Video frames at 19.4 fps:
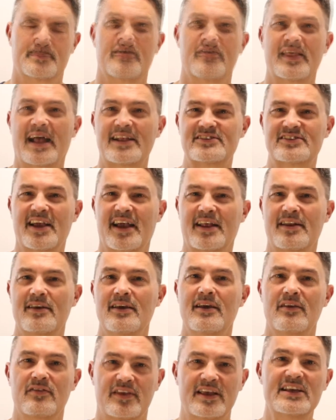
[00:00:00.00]
That said,
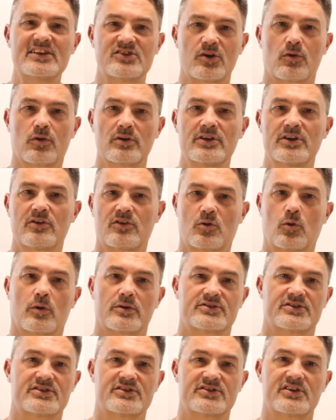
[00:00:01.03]
these earlier
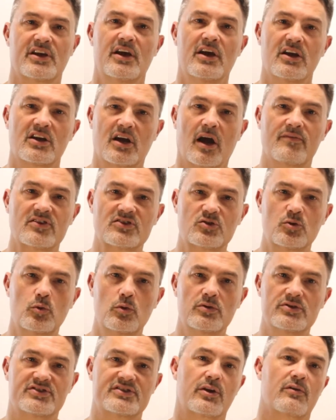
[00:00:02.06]
courses cover
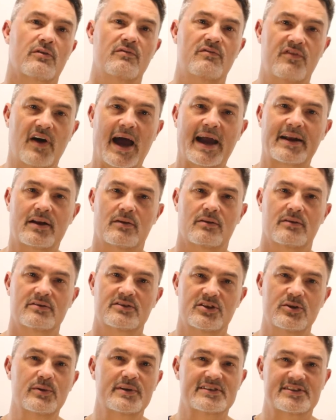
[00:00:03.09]
tools that are vital
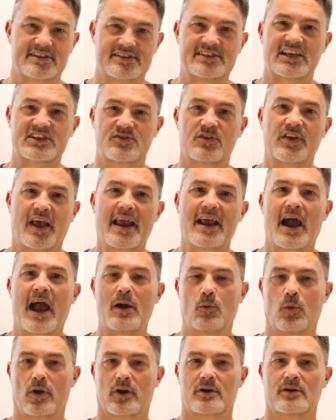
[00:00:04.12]
to doing successful AI
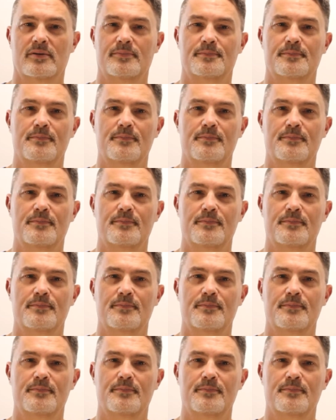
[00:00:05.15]
work